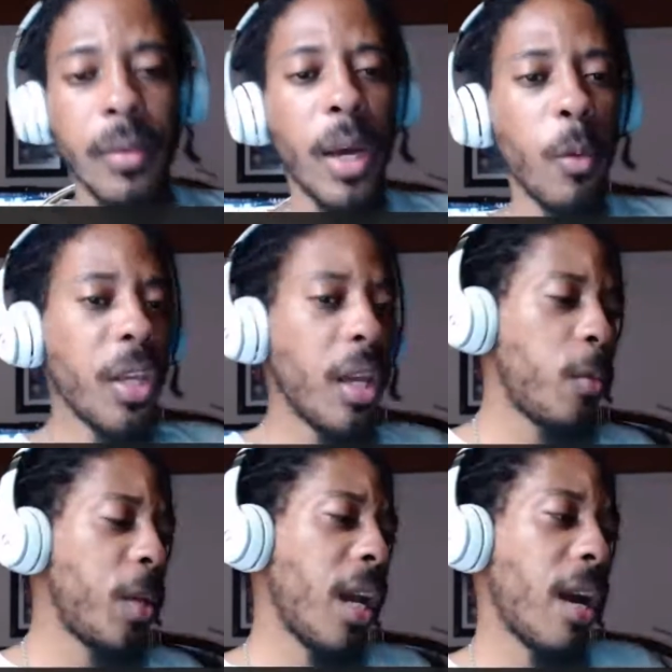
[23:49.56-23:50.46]
and
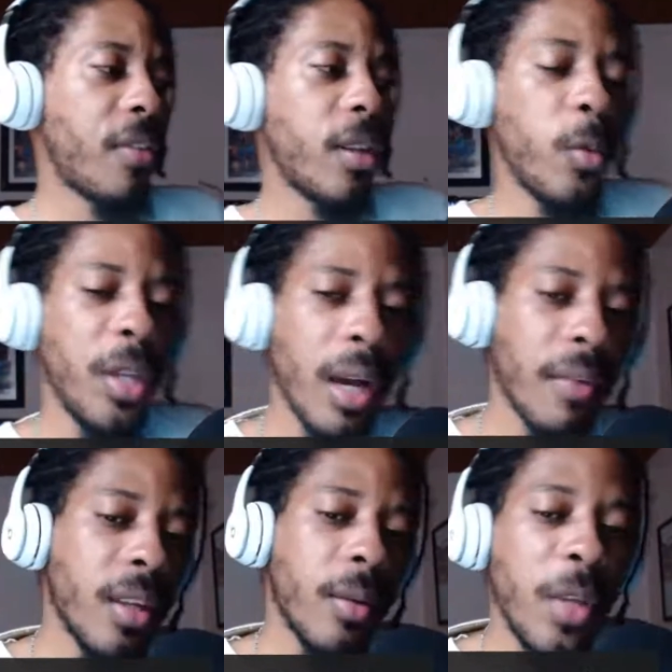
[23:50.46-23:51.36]
we have
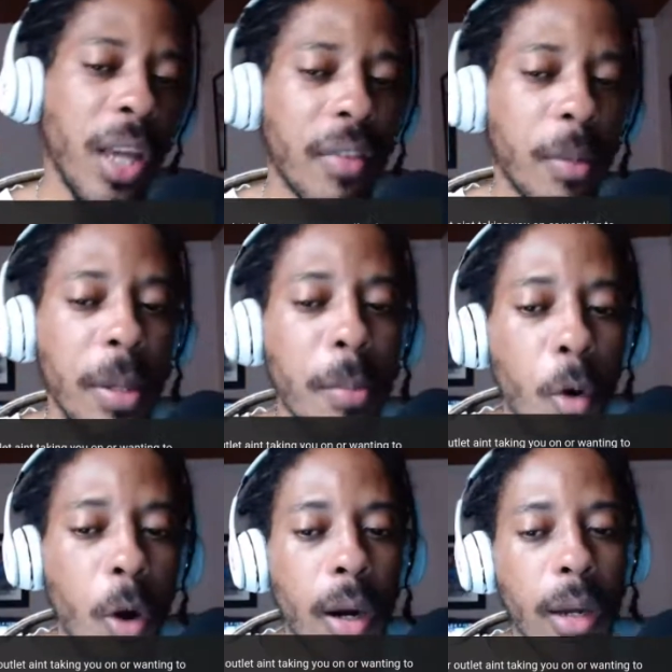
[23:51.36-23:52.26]
to be
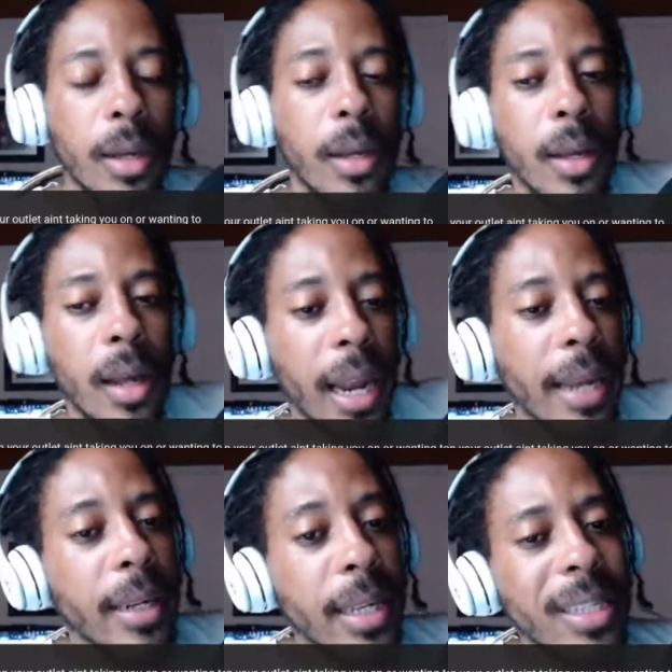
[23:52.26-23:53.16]
more,
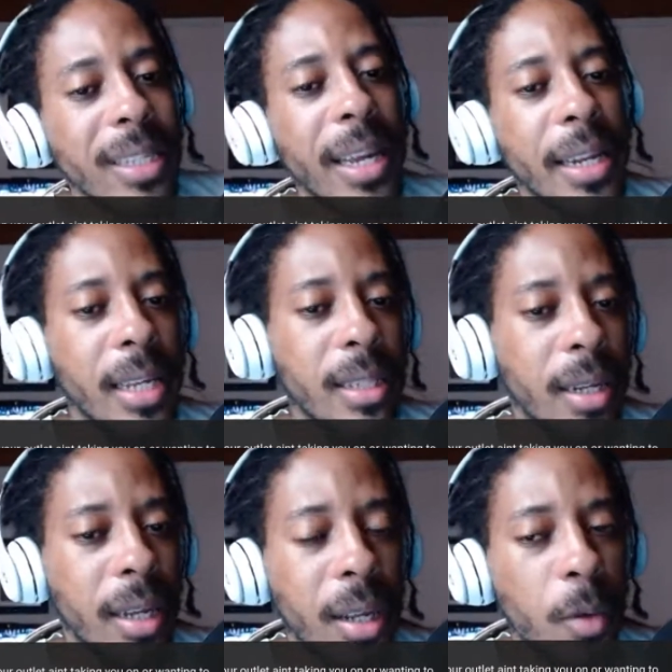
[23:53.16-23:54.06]
like Nika said
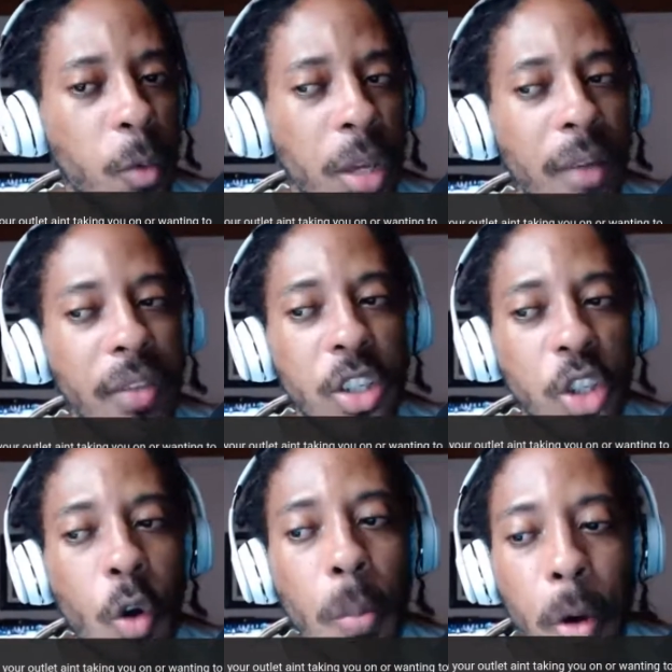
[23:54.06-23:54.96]
yesterday, we have to
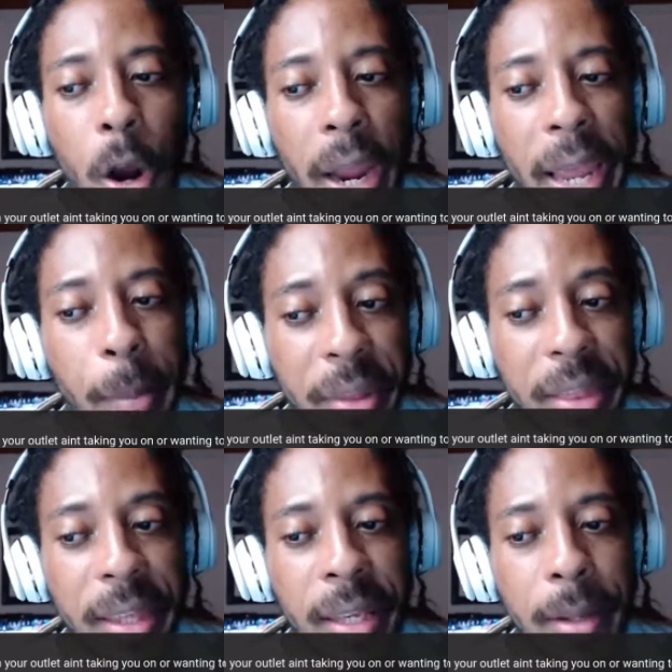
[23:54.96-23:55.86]
show more
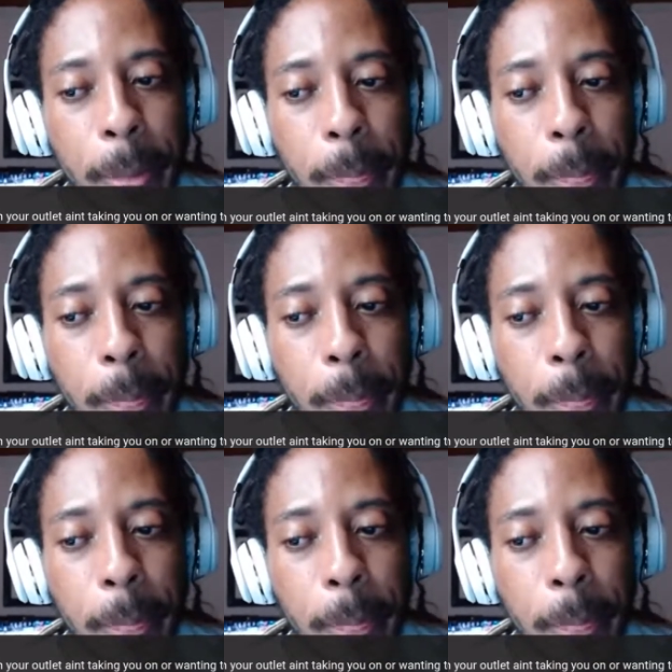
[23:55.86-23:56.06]
empathy,